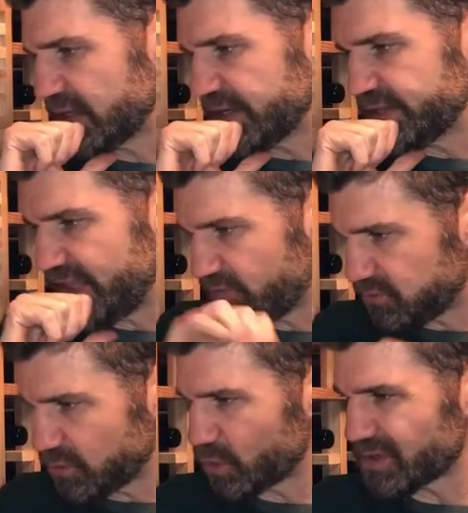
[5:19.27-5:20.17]
That
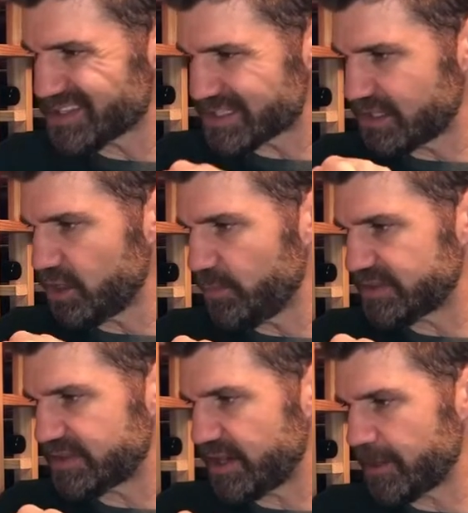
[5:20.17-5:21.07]
floral's a little
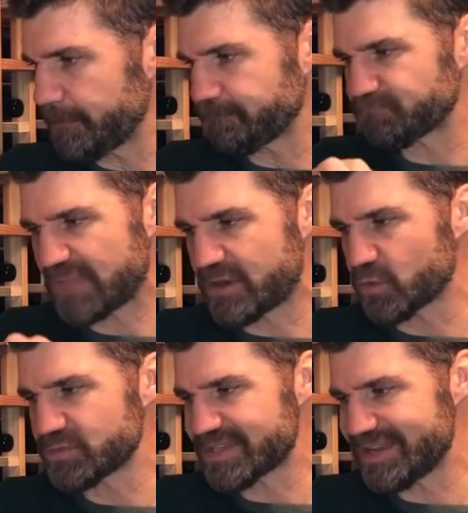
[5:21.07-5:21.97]
bit there. I
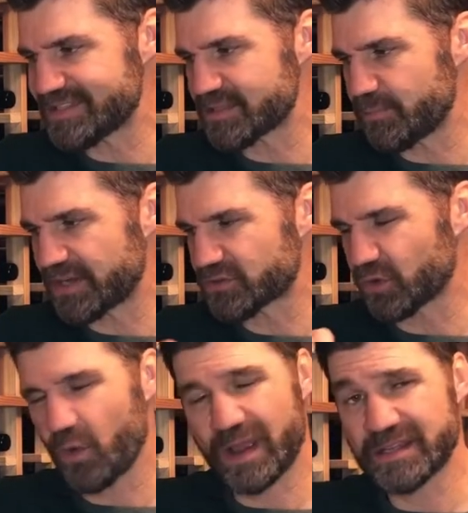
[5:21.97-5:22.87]
don't taste the petrol
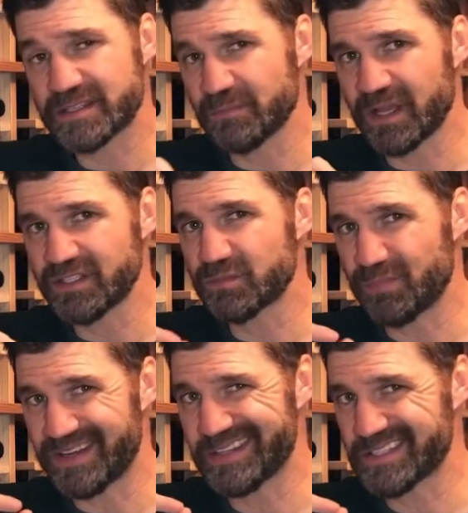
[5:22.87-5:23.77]
quite as much,
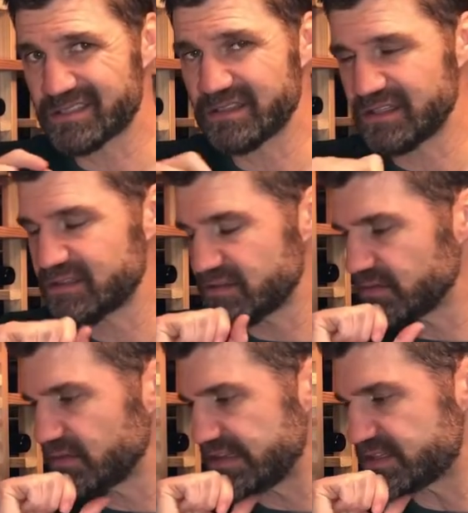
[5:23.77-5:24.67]
but it's
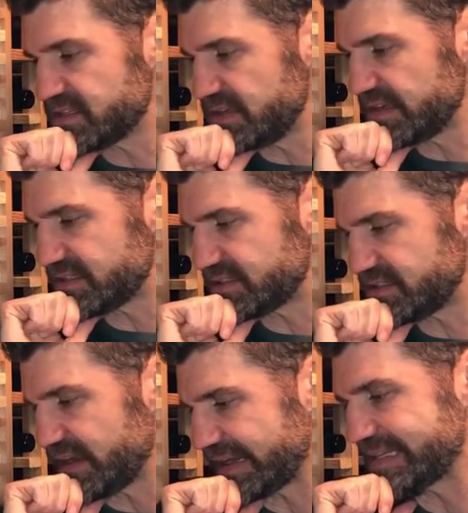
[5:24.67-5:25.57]

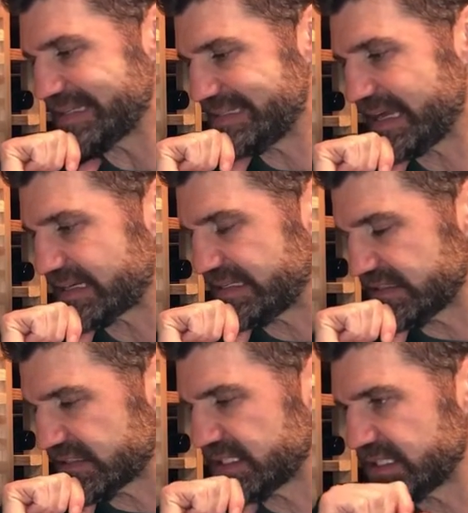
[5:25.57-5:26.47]
I can detect
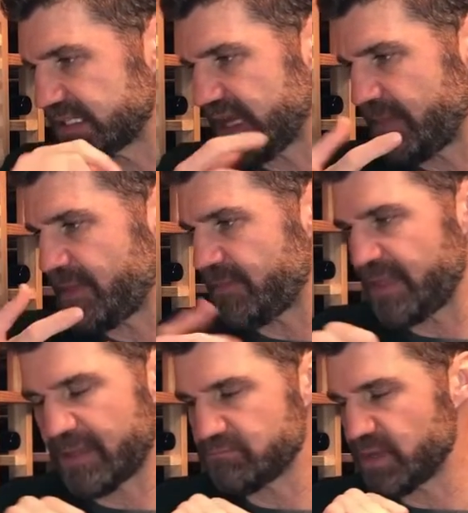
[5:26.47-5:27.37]
it. And then
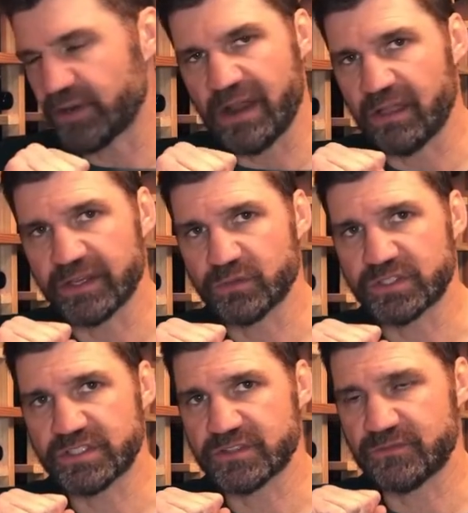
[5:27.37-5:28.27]
that minerality,
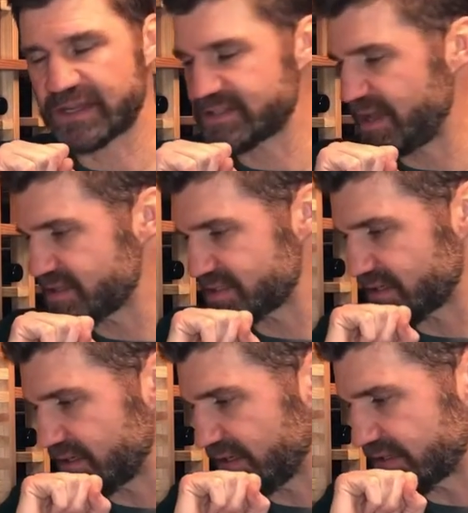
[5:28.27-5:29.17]
which is fantastic.
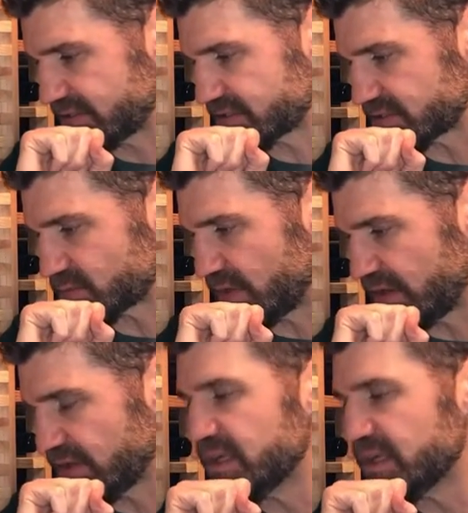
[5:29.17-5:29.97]
I like this as well.